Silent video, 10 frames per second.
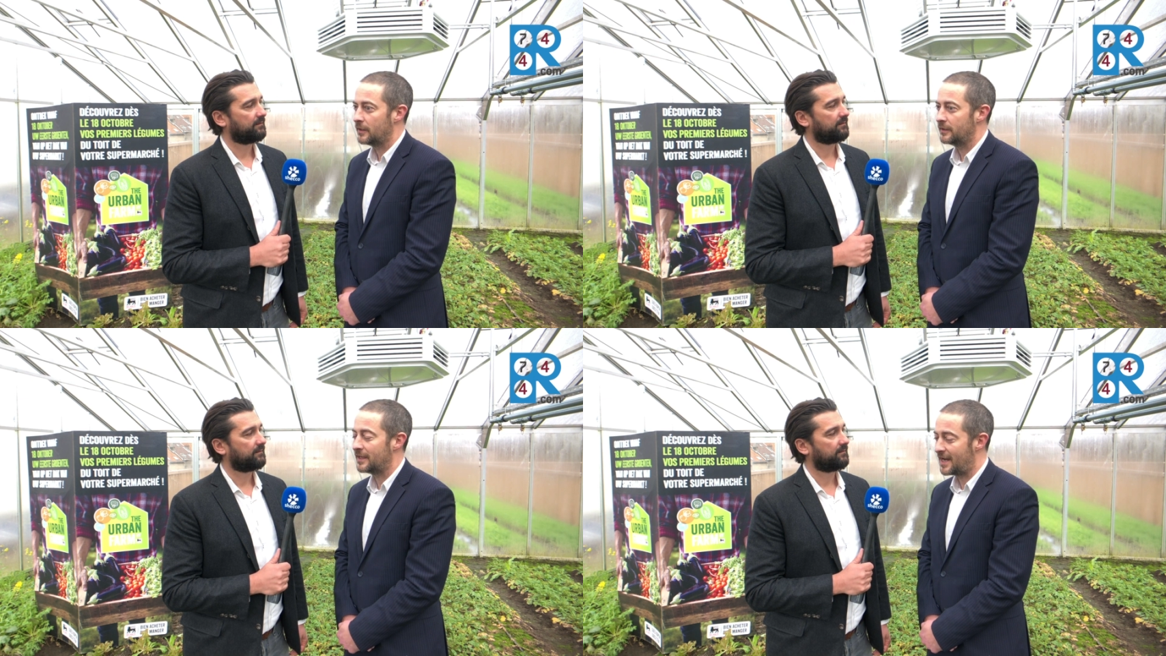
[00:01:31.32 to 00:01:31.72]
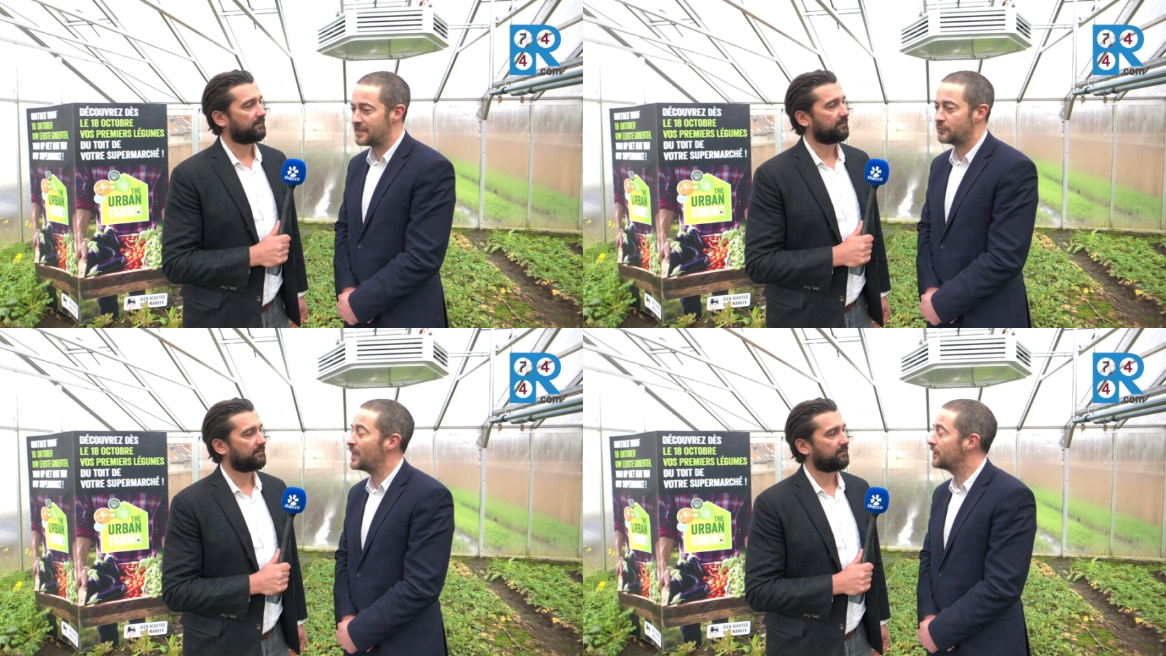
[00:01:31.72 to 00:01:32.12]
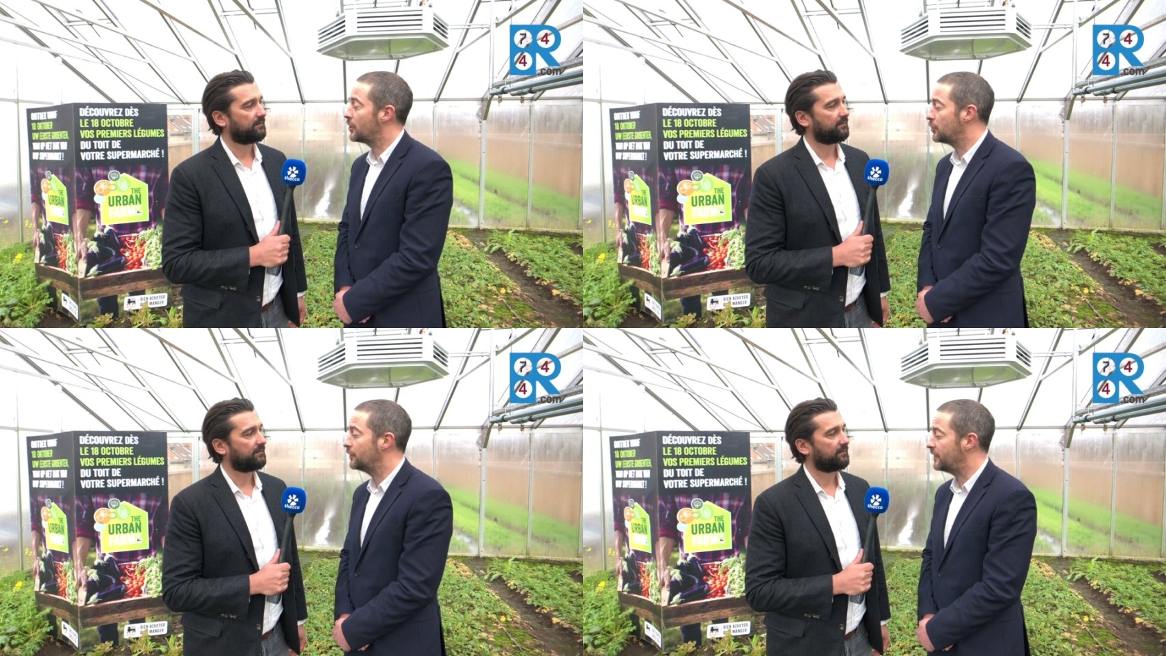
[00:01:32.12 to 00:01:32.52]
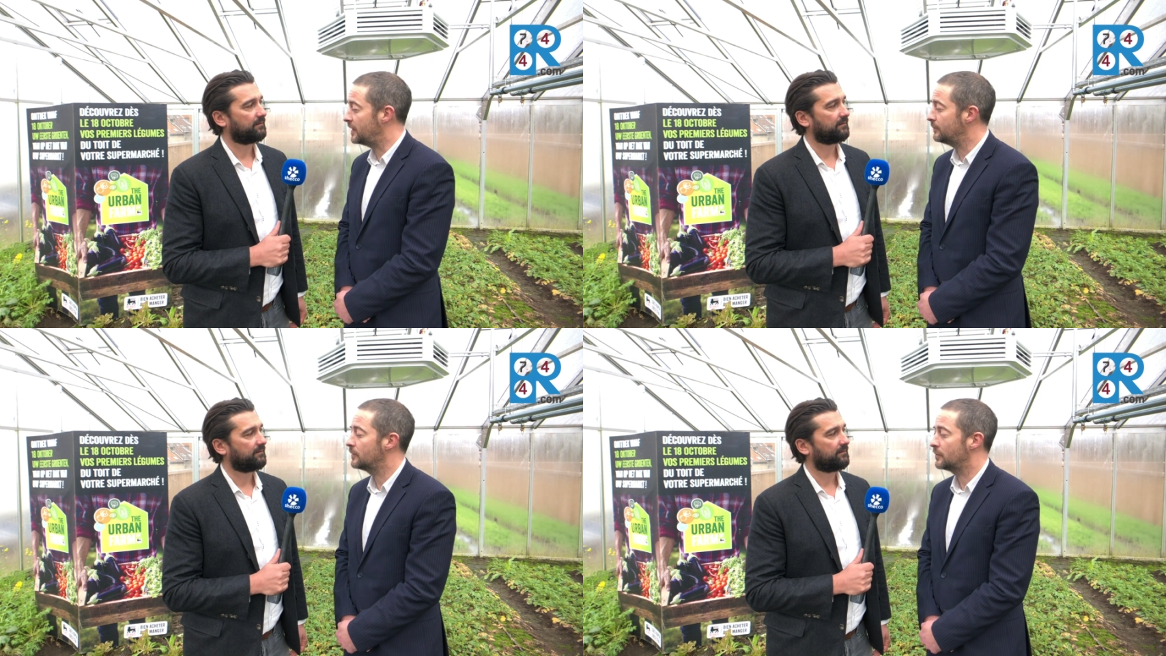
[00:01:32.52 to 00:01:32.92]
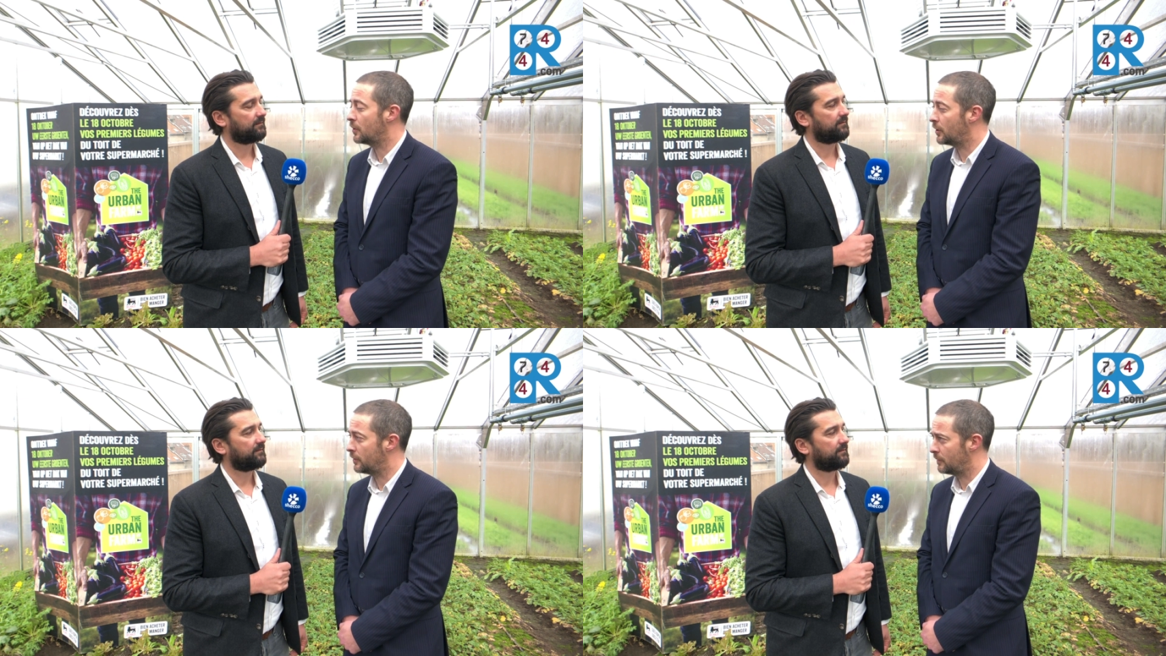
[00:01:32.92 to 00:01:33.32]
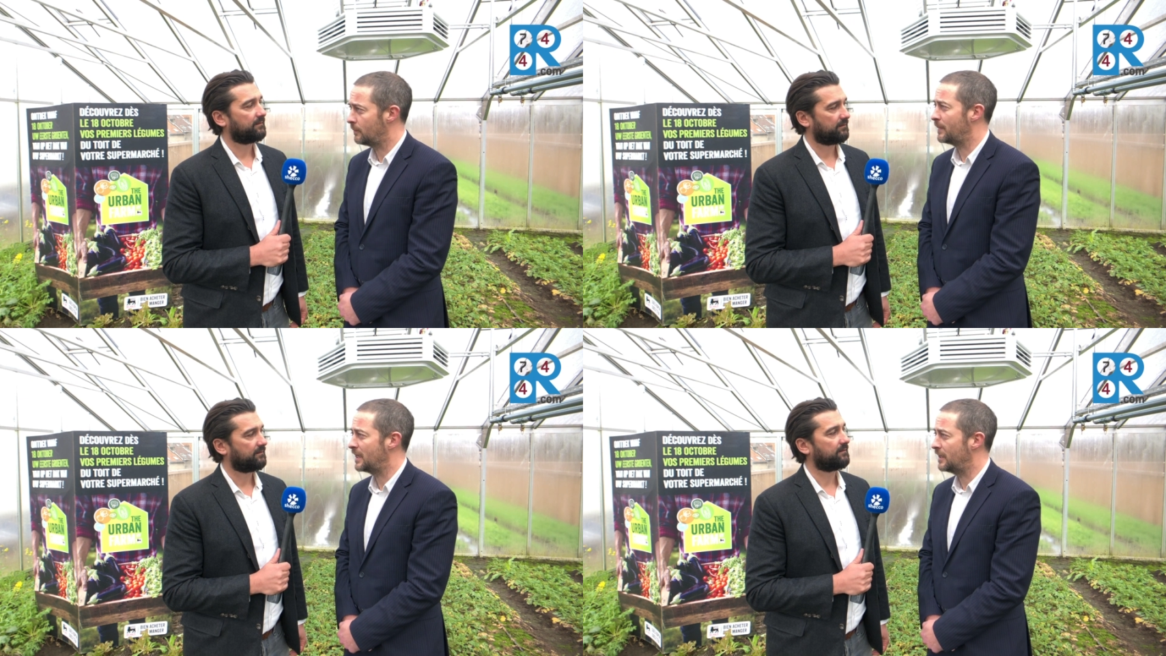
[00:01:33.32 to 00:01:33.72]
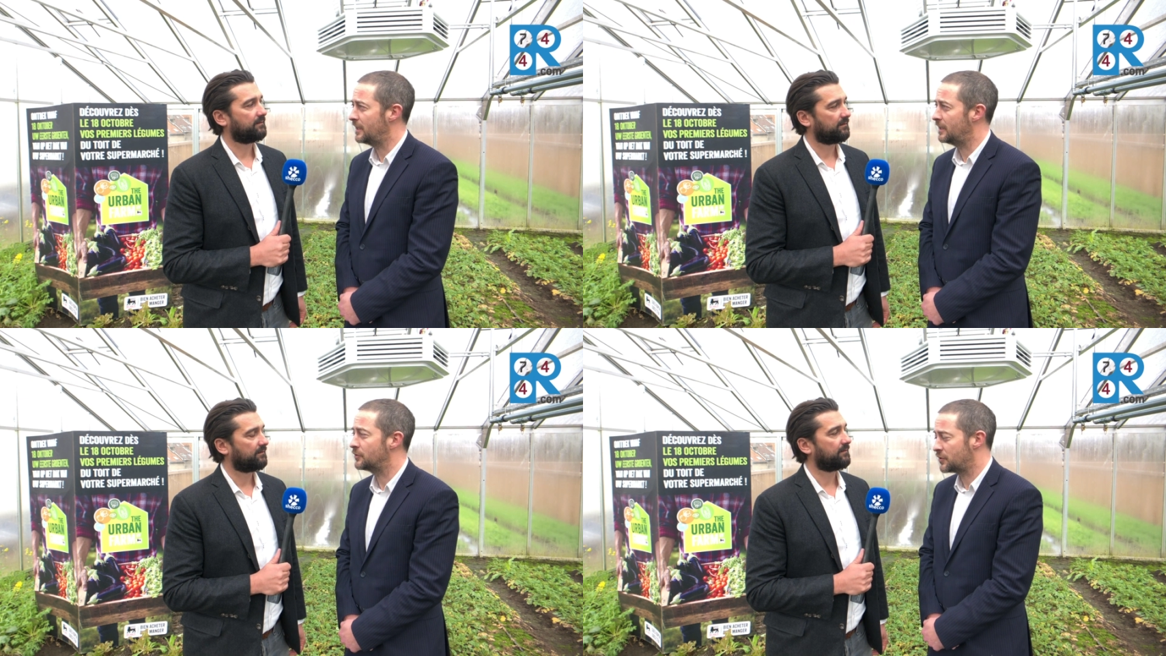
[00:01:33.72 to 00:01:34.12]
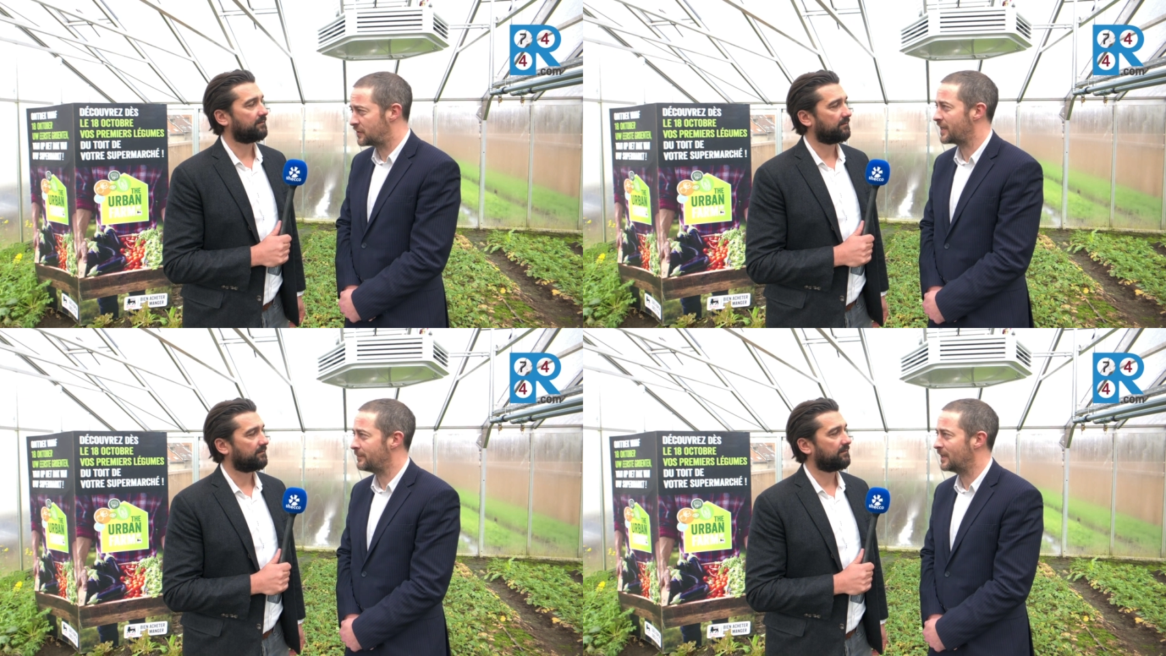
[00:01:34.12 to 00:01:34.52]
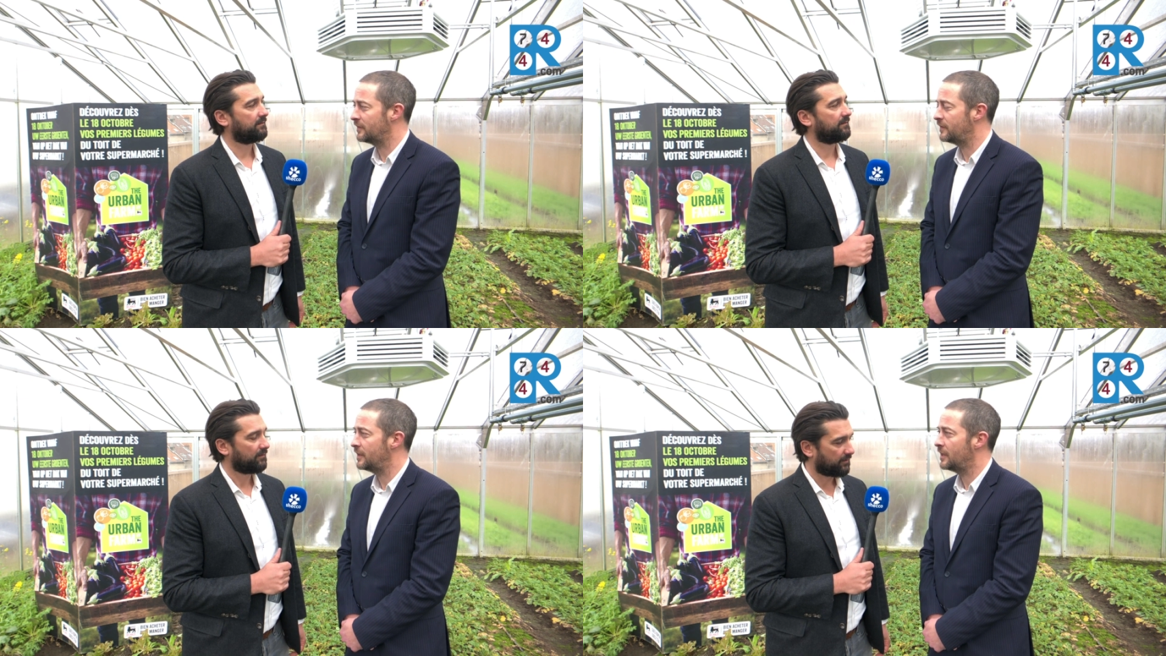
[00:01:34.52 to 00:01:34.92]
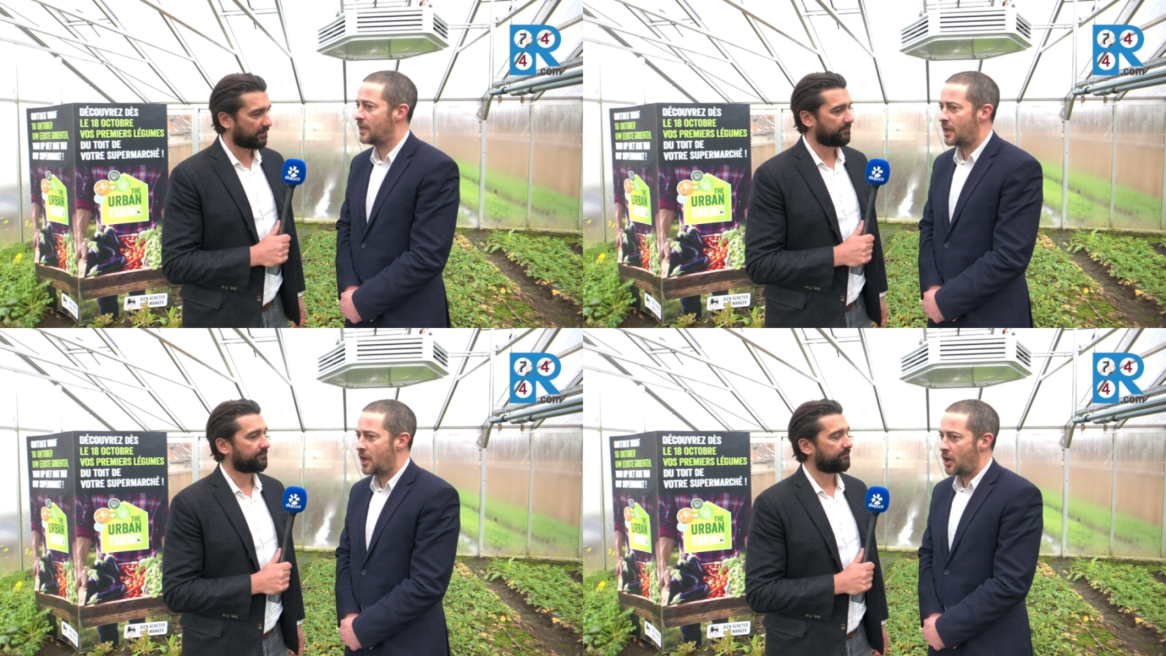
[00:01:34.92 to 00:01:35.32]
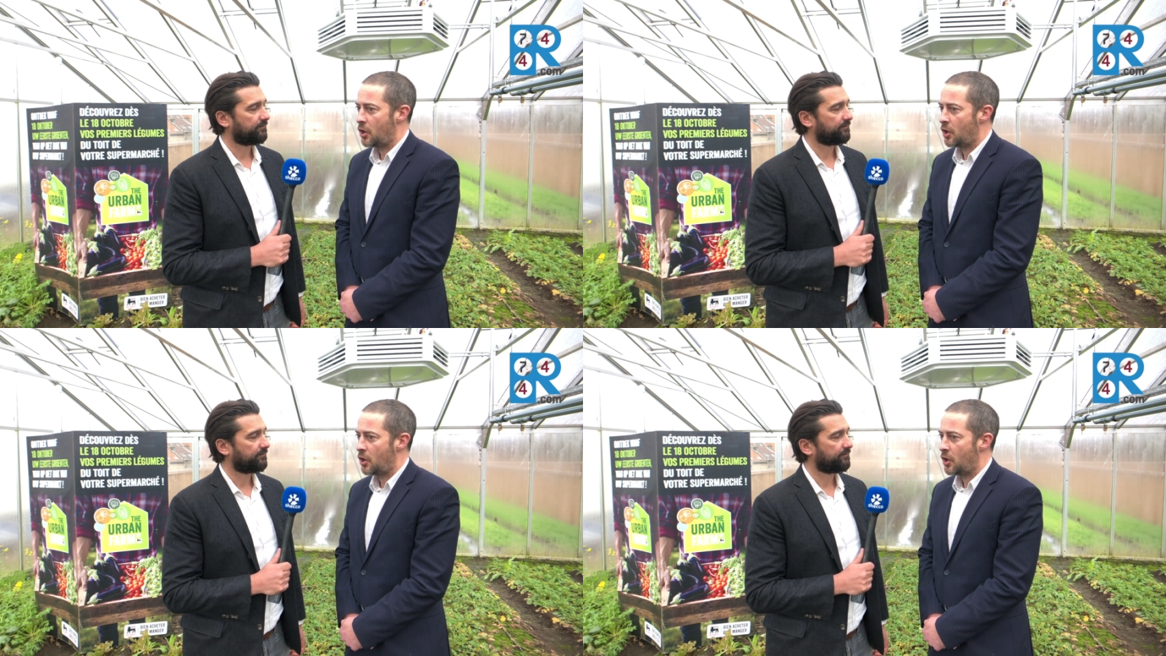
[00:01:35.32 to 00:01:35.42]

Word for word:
Speaker 1: Delhaize, we had a whole team, mainly sustainability, okay.